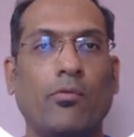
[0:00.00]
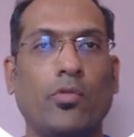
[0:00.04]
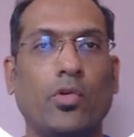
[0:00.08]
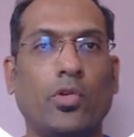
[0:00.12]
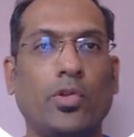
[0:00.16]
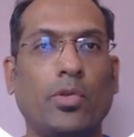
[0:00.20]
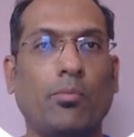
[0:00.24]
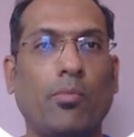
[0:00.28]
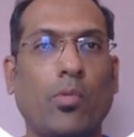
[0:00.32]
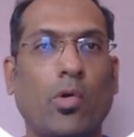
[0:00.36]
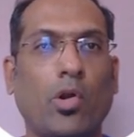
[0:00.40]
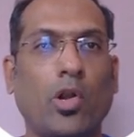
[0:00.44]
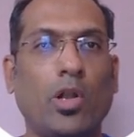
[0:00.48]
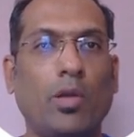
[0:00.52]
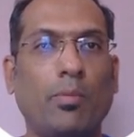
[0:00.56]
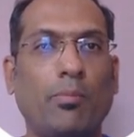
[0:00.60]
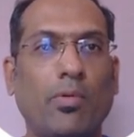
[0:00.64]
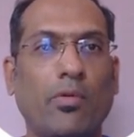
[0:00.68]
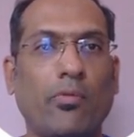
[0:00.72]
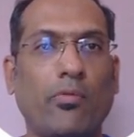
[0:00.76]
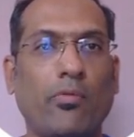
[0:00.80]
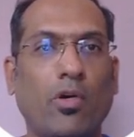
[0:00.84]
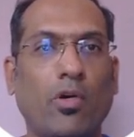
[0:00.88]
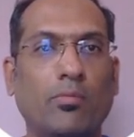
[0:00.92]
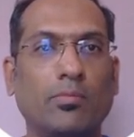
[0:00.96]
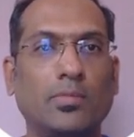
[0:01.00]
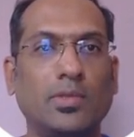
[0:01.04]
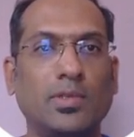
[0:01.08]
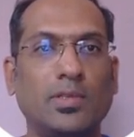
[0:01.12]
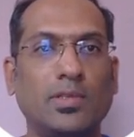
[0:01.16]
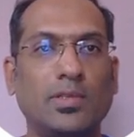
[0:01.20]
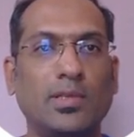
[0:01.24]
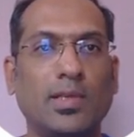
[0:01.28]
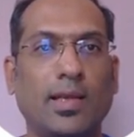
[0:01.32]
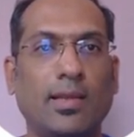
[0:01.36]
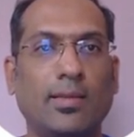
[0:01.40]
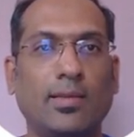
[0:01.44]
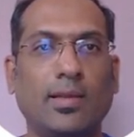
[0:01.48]
for the model
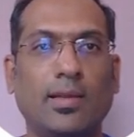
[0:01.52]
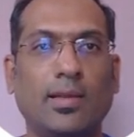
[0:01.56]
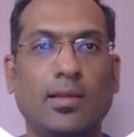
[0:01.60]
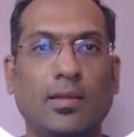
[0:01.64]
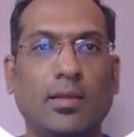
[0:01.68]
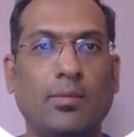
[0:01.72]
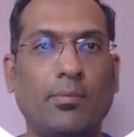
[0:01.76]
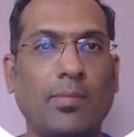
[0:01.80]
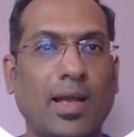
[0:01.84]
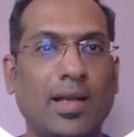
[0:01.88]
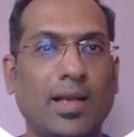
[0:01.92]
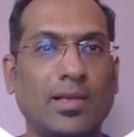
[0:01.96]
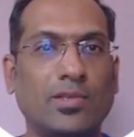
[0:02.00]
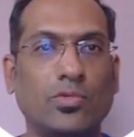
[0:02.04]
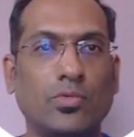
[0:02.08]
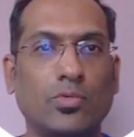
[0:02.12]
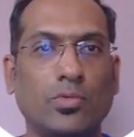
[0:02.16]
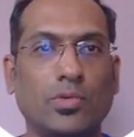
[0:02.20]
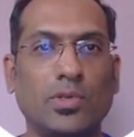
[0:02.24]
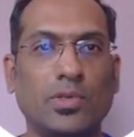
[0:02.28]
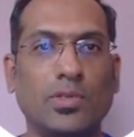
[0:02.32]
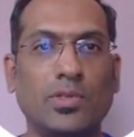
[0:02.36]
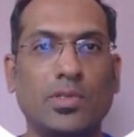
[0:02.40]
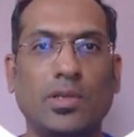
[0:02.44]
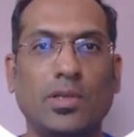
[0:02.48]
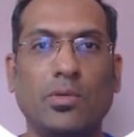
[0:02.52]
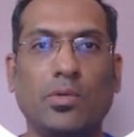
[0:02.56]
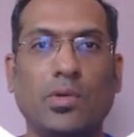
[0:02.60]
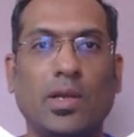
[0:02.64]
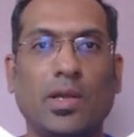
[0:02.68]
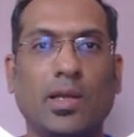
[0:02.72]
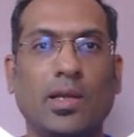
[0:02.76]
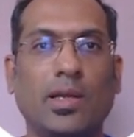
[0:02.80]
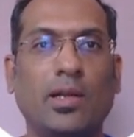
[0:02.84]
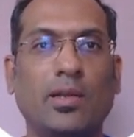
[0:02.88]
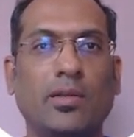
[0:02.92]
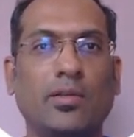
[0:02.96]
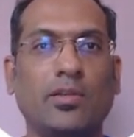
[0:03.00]
performance, and then the max tokens, and you
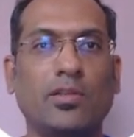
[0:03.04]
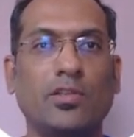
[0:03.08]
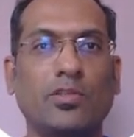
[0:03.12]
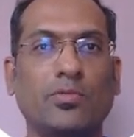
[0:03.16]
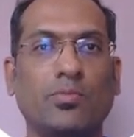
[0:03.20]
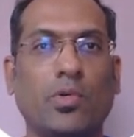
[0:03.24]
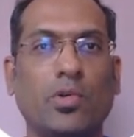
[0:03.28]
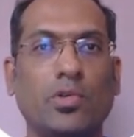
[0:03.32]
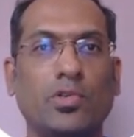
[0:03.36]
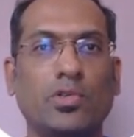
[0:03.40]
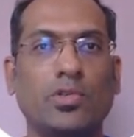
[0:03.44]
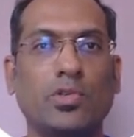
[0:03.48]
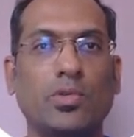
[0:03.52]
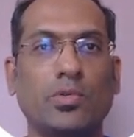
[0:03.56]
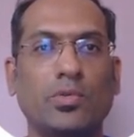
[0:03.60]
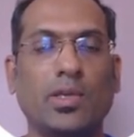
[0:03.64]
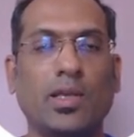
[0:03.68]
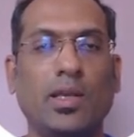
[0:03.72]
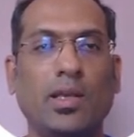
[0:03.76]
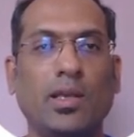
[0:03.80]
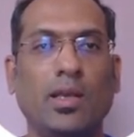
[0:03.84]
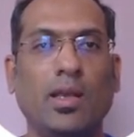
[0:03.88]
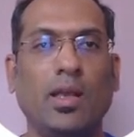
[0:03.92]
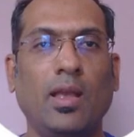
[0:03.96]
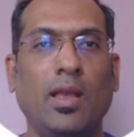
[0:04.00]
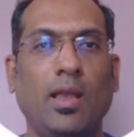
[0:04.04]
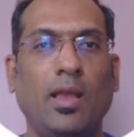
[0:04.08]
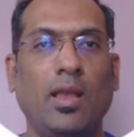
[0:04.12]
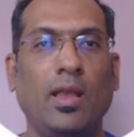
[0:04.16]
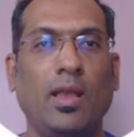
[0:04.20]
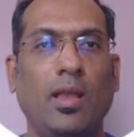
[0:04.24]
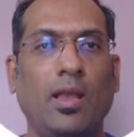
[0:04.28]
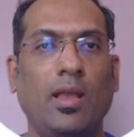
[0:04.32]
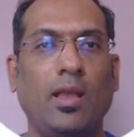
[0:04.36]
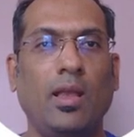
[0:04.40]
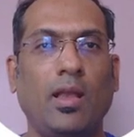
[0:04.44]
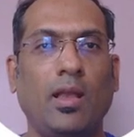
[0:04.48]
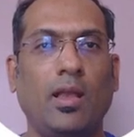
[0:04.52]
can get a response using
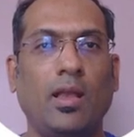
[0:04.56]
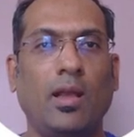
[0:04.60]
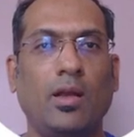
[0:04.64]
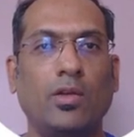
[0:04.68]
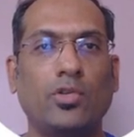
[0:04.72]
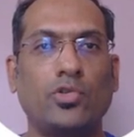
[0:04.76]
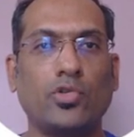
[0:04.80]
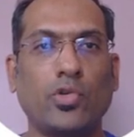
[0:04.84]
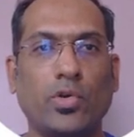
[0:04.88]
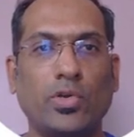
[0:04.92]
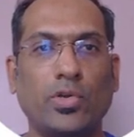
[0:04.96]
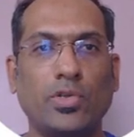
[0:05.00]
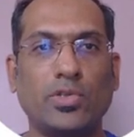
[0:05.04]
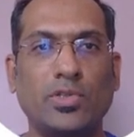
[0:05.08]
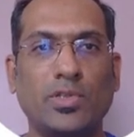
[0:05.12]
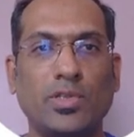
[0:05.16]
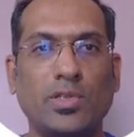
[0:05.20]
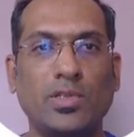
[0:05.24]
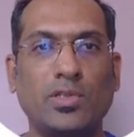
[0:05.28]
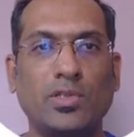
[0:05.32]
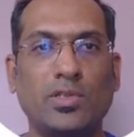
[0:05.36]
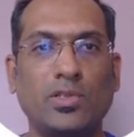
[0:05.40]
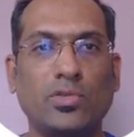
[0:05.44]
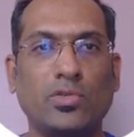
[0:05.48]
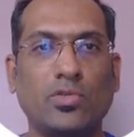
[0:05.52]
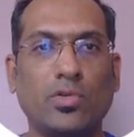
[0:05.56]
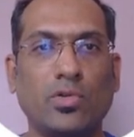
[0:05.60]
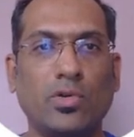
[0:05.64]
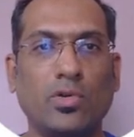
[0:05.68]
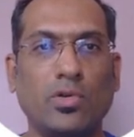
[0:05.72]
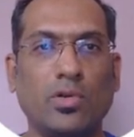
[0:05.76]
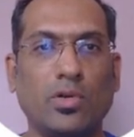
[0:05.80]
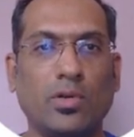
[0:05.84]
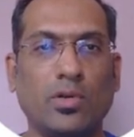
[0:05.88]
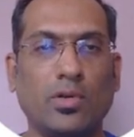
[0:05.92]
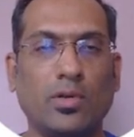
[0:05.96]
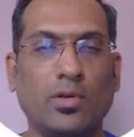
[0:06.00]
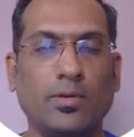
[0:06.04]
choices
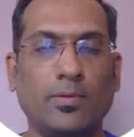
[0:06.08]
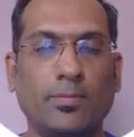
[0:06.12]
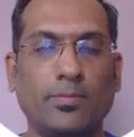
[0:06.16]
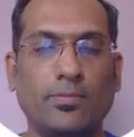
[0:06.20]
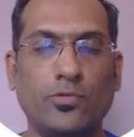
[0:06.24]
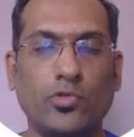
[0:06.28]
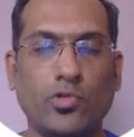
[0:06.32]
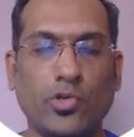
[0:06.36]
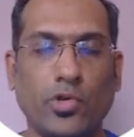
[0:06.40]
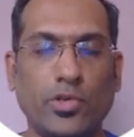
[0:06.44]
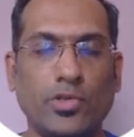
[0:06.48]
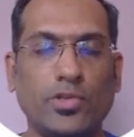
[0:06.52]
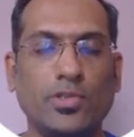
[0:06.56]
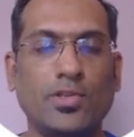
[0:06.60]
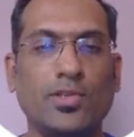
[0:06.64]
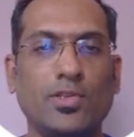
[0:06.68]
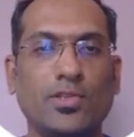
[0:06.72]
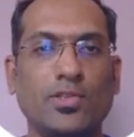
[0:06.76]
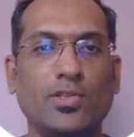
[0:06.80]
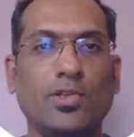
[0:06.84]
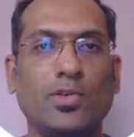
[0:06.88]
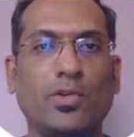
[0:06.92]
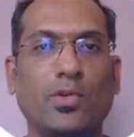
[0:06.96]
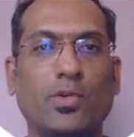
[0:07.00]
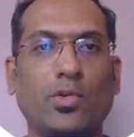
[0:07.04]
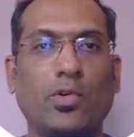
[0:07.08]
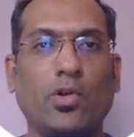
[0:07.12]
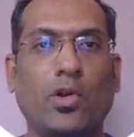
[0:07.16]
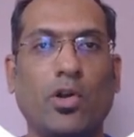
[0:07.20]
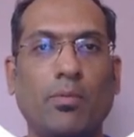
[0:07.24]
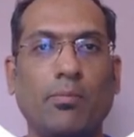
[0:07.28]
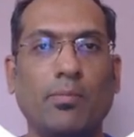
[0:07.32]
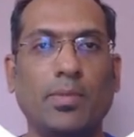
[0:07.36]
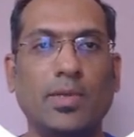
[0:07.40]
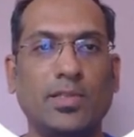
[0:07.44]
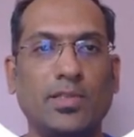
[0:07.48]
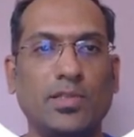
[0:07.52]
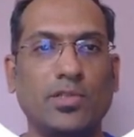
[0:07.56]

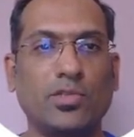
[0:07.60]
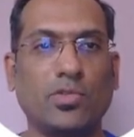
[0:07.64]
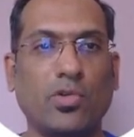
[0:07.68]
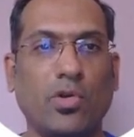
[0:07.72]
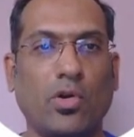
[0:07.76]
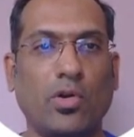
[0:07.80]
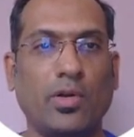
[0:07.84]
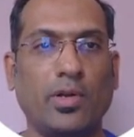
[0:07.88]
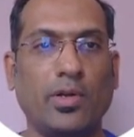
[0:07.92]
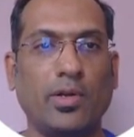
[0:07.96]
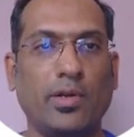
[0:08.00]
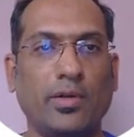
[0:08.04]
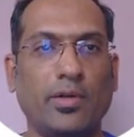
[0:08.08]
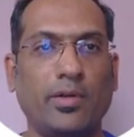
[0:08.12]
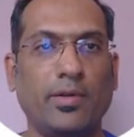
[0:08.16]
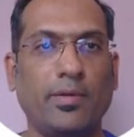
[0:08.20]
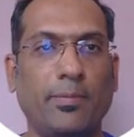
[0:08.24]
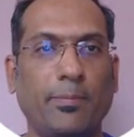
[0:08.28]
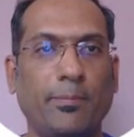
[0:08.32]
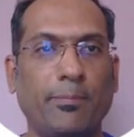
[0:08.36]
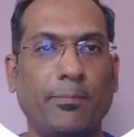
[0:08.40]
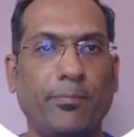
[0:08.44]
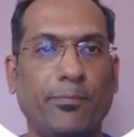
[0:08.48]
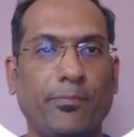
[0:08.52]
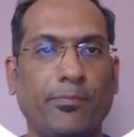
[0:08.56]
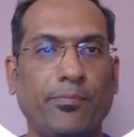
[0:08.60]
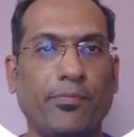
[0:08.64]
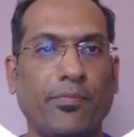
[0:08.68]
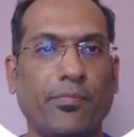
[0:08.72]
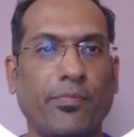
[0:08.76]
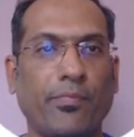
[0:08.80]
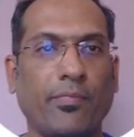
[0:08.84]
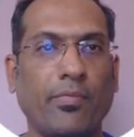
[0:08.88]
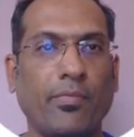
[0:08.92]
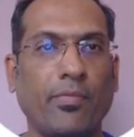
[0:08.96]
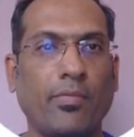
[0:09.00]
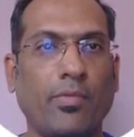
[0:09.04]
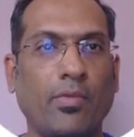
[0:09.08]
0.message content.
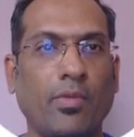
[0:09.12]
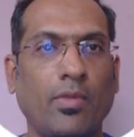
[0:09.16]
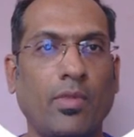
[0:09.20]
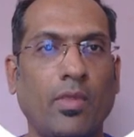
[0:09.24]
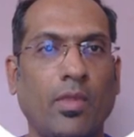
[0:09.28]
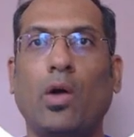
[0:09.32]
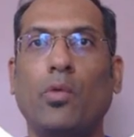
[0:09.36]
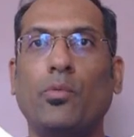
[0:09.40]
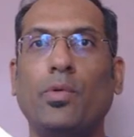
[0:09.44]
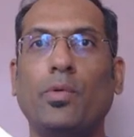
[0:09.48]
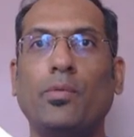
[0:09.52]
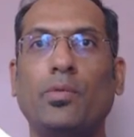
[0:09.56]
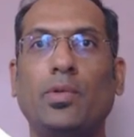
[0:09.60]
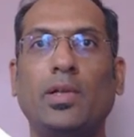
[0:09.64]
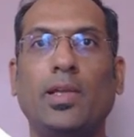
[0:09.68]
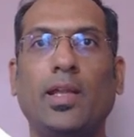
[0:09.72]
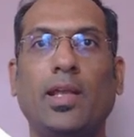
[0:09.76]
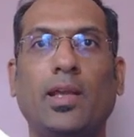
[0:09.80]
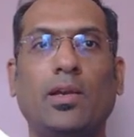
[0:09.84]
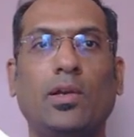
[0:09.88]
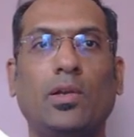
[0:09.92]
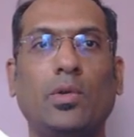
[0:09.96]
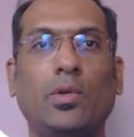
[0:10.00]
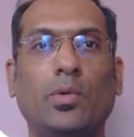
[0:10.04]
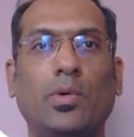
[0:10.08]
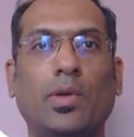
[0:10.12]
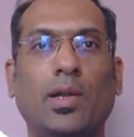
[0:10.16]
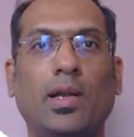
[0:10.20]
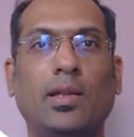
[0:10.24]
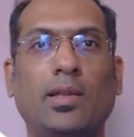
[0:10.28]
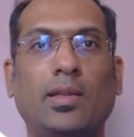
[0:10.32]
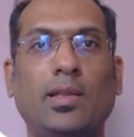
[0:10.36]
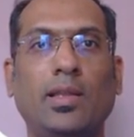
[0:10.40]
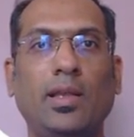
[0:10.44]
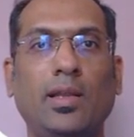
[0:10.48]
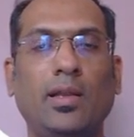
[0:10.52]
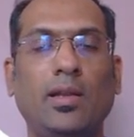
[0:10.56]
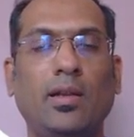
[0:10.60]
Now we will take a look
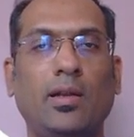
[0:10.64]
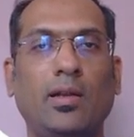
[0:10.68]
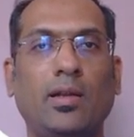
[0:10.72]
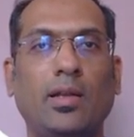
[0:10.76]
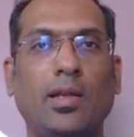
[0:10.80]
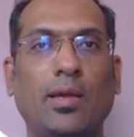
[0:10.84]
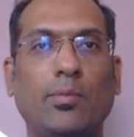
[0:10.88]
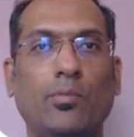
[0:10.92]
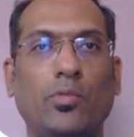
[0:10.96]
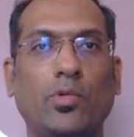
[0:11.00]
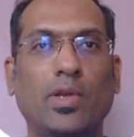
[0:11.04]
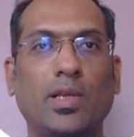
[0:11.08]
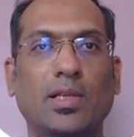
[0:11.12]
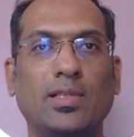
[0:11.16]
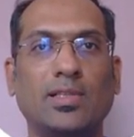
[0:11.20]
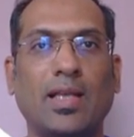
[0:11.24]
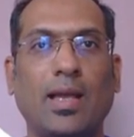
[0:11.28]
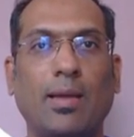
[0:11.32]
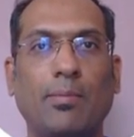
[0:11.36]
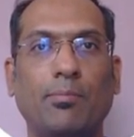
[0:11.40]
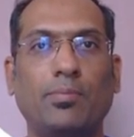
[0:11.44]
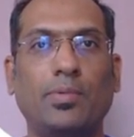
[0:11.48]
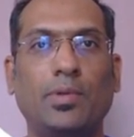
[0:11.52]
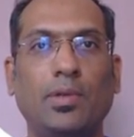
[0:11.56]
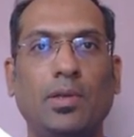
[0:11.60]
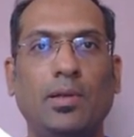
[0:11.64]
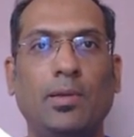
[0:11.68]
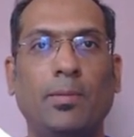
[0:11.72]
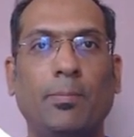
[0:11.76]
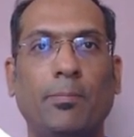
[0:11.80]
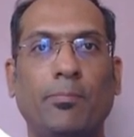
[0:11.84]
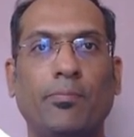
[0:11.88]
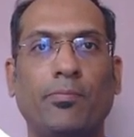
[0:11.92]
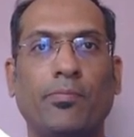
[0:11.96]
at the demo example.